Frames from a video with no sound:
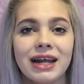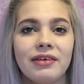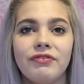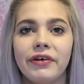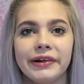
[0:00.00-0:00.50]
and
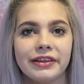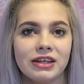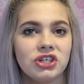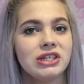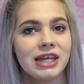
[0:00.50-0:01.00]
I'm very glad
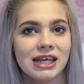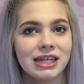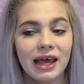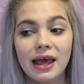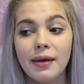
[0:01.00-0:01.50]
that she
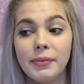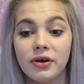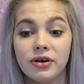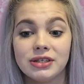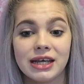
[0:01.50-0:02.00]
did
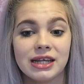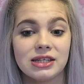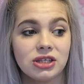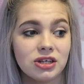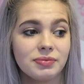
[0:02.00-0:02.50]
because
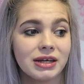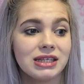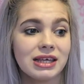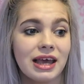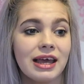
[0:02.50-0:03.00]
it suits my
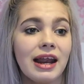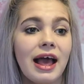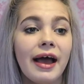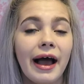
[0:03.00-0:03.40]
skin.